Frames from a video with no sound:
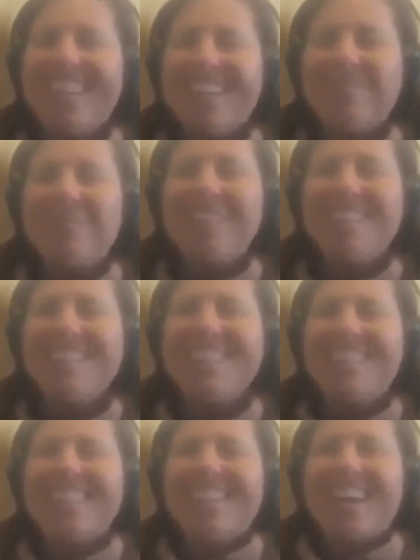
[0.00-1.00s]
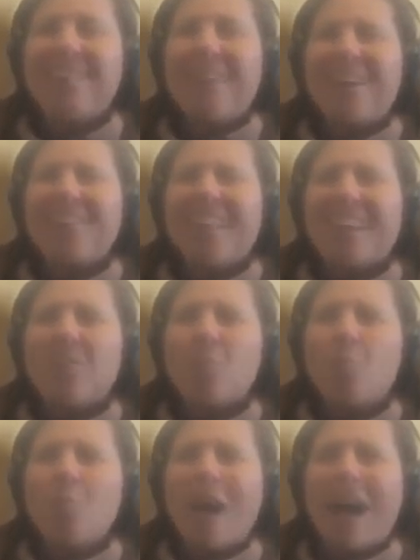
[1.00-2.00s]
in a bit about like
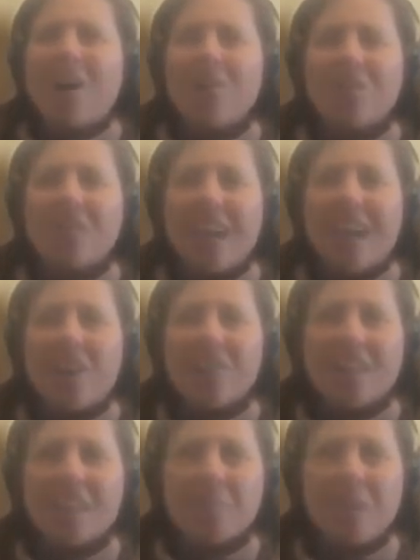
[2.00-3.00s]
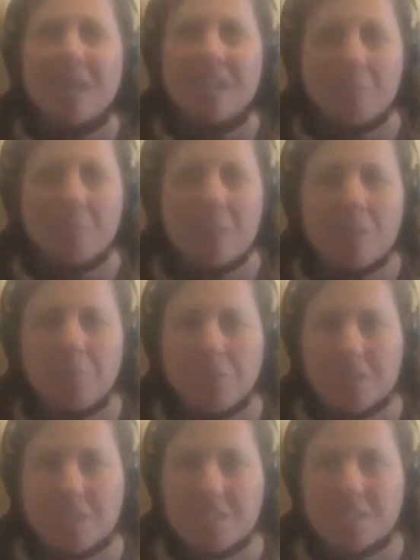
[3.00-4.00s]
how that could be kind of
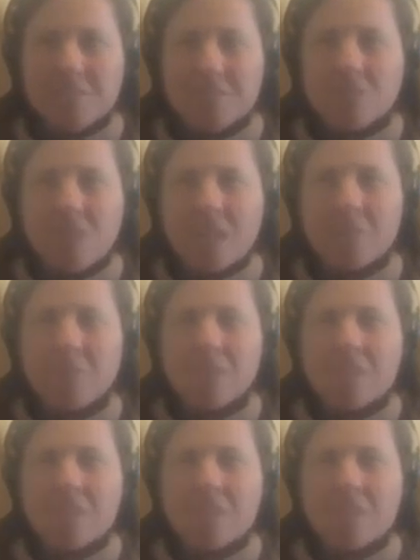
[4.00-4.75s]
manipulative, right?